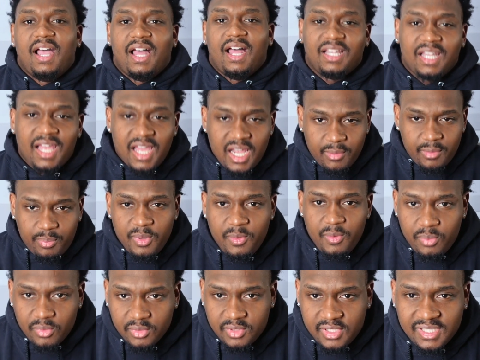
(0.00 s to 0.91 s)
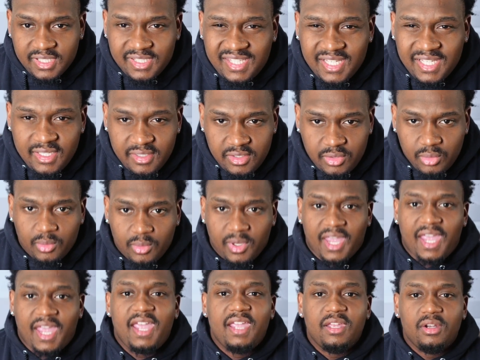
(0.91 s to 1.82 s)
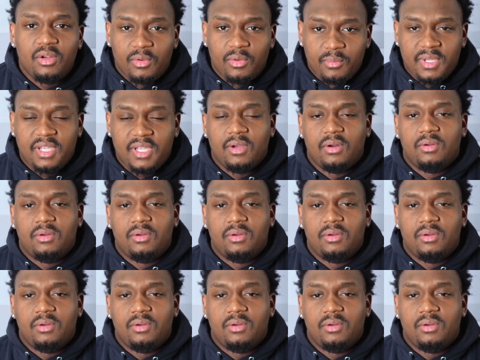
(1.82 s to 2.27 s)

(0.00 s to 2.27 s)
A lot of people tend to hate on me